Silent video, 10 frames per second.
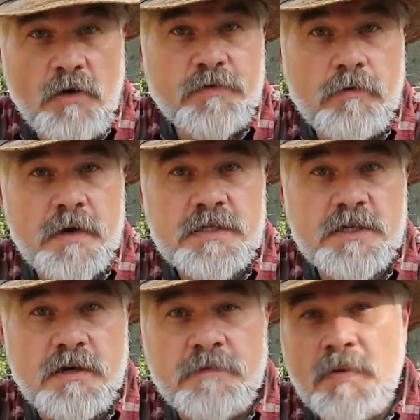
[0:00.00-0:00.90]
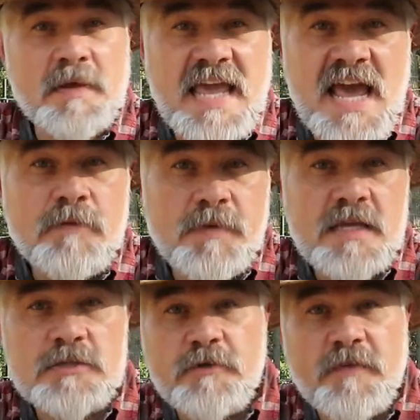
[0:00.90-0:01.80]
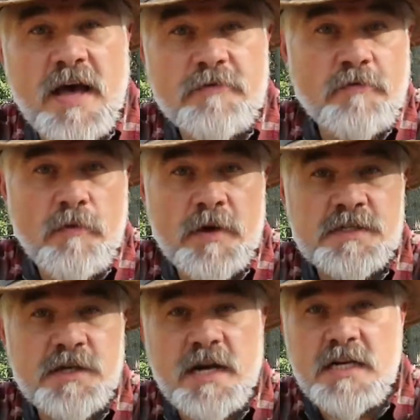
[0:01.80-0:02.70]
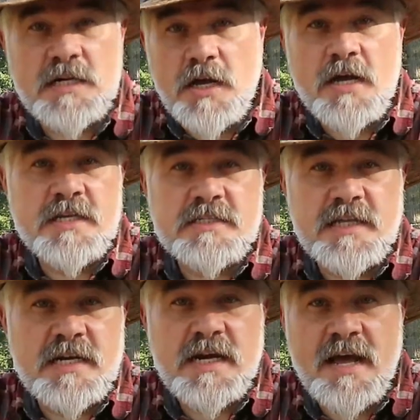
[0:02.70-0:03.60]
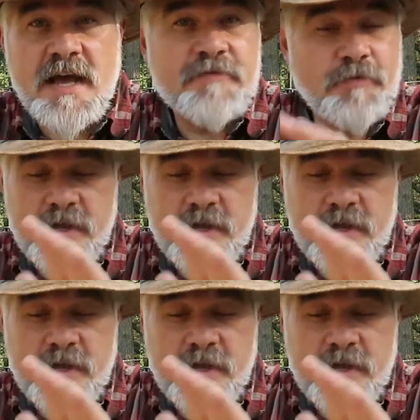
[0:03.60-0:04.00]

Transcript: over winter. But can bees survive over winter in a non-insulated hive?